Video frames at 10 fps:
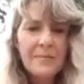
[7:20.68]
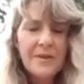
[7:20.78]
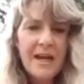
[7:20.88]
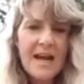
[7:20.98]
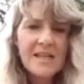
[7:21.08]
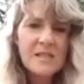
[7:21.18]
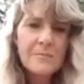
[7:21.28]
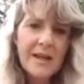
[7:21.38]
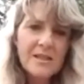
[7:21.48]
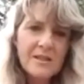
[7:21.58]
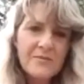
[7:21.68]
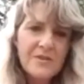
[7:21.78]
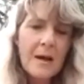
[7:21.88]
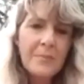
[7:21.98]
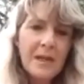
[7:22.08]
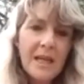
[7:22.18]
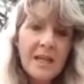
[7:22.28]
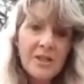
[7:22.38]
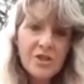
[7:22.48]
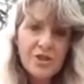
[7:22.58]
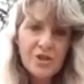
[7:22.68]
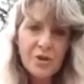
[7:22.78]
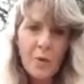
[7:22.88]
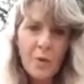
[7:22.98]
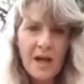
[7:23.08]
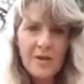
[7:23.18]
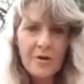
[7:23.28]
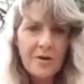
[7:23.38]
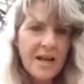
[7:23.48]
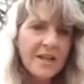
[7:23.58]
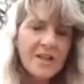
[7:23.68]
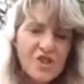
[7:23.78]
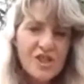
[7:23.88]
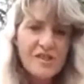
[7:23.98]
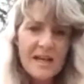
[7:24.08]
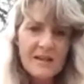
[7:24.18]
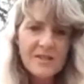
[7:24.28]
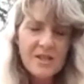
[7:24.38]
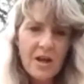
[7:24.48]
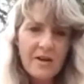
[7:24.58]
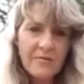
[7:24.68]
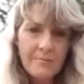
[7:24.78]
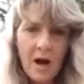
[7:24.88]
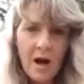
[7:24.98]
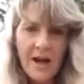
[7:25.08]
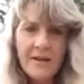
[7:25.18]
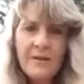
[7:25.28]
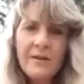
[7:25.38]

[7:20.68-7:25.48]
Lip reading: aspect of tapping into other energies outside of mine